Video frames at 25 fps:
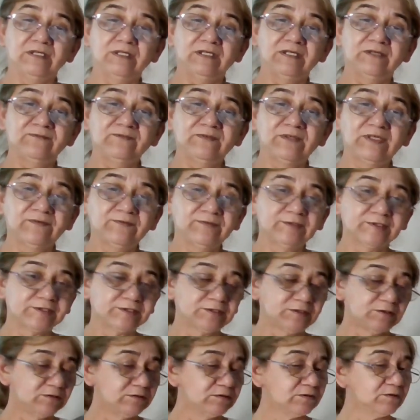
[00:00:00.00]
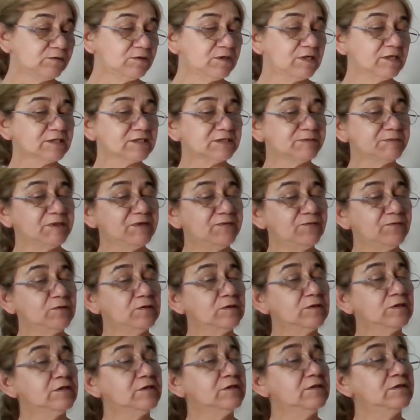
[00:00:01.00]
I've never sold Crocs
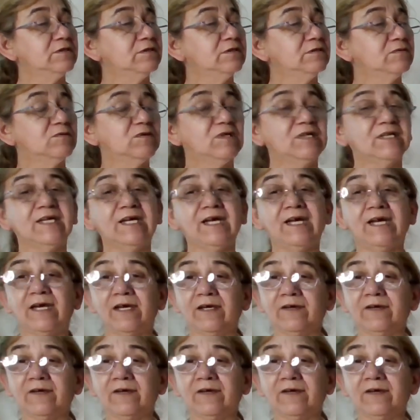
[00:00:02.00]
before. Well, I